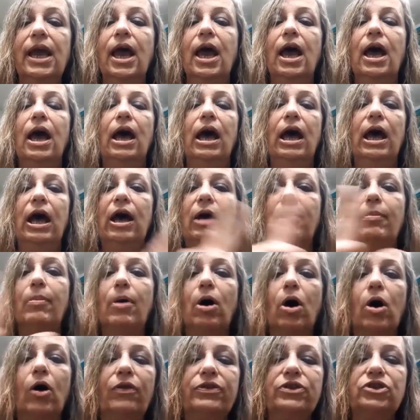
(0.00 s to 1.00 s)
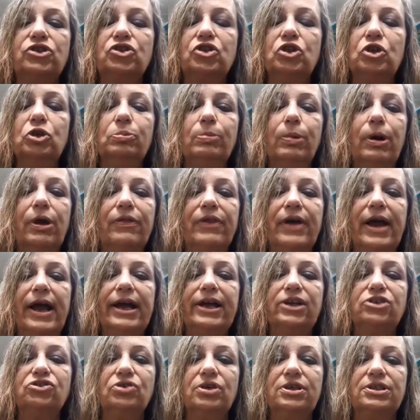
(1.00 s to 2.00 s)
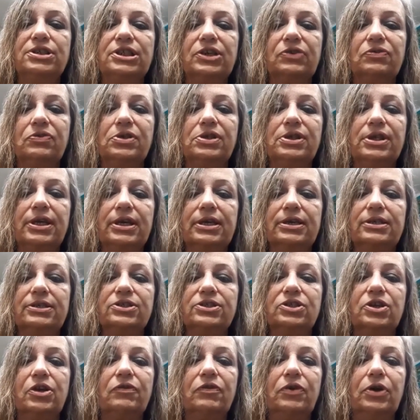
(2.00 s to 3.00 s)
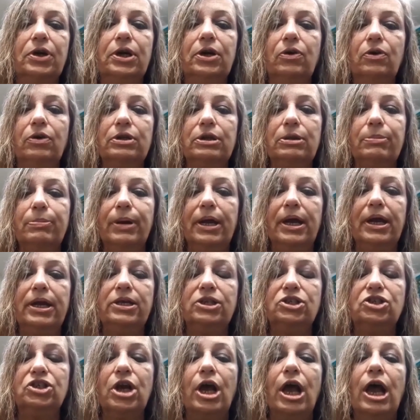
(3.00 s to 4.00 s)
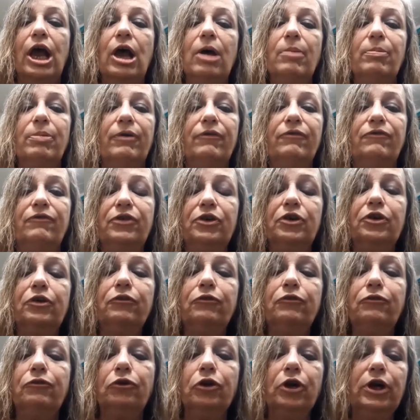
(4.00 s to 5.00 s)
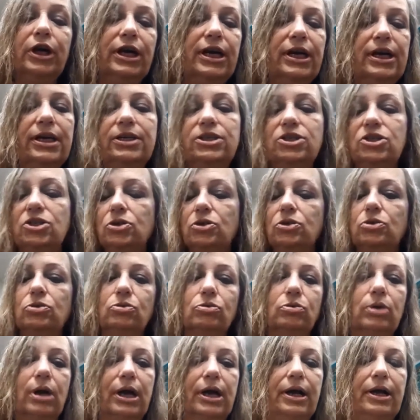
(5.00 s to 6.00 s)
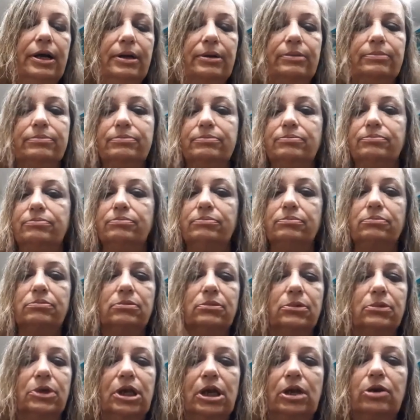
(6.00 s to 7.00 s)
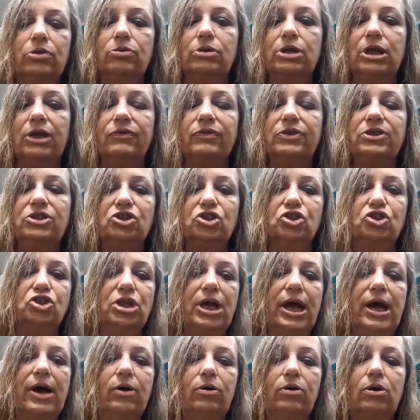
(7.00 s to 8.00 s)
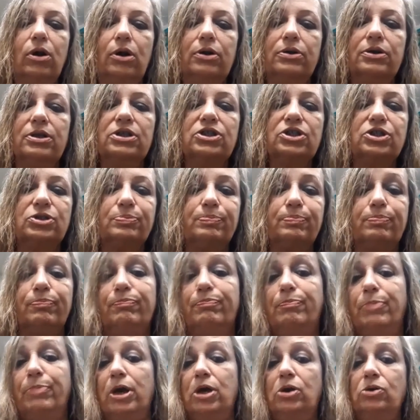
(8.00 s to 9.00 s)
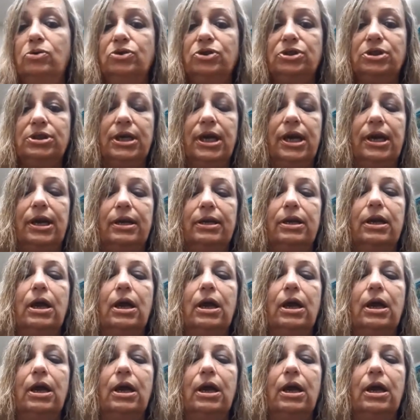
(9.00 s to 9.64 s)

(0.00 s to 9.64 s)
All the scoop, all the address, everything is over here on the page. But feel free to, you know, give us a shout on this post, and